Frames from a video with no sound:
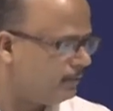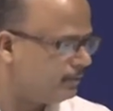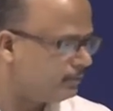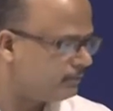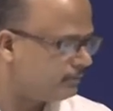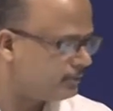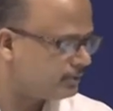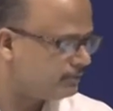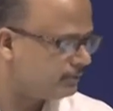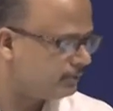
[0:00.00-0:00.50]

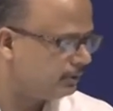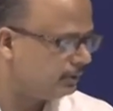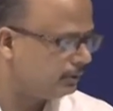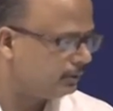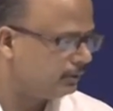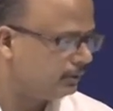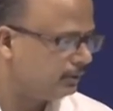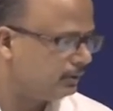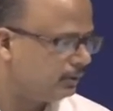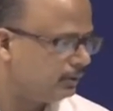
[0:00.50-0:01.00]
which will
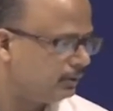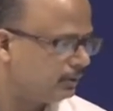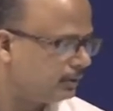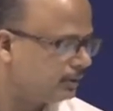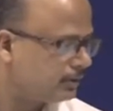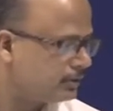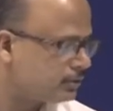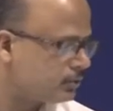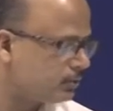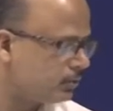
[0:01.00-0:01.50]

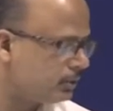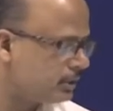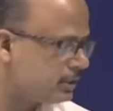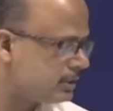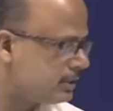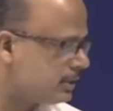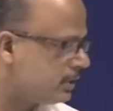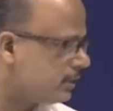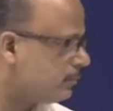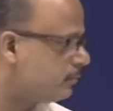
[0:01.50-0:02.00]
show this
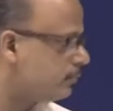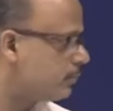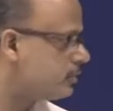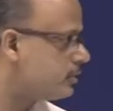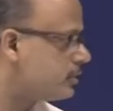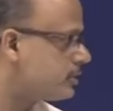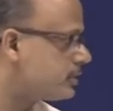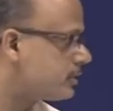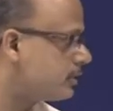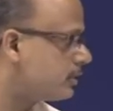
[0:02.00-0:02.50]

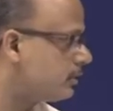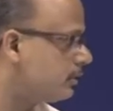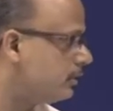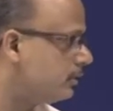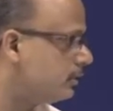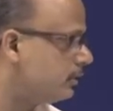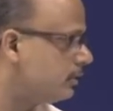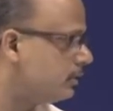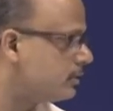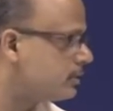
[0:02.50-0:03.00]
decomposition.
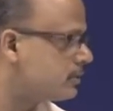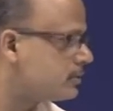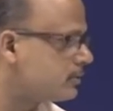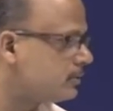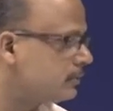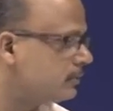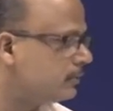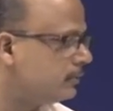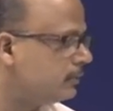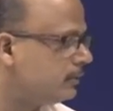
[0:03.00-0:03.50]

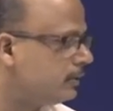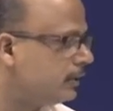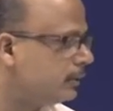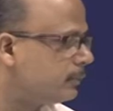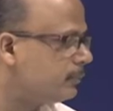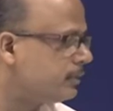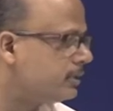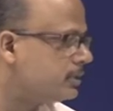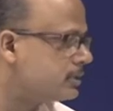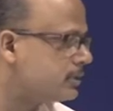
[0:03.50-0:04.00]
So, let
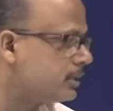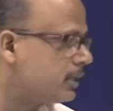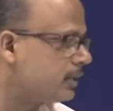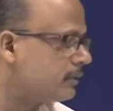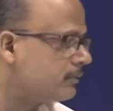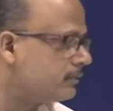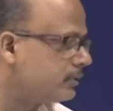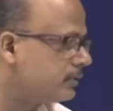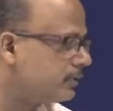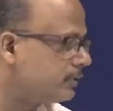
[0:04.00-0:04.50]
me start
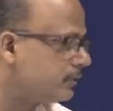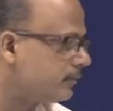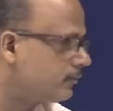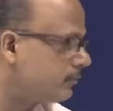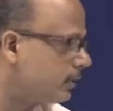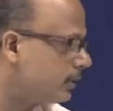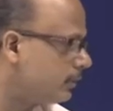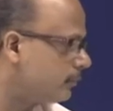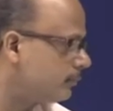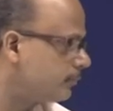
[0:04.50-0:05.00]
with
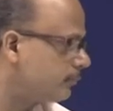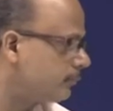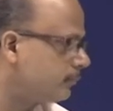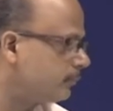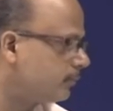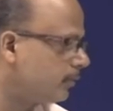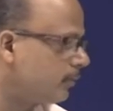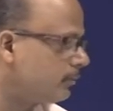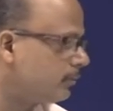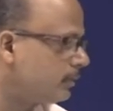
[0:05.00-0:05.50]
one
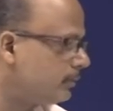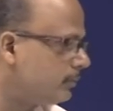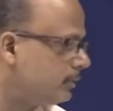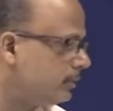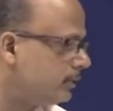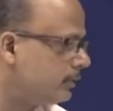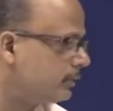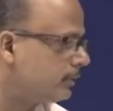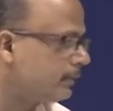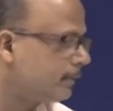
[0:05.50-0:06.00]
problem
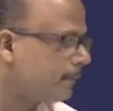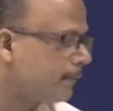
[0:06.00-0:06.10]
here.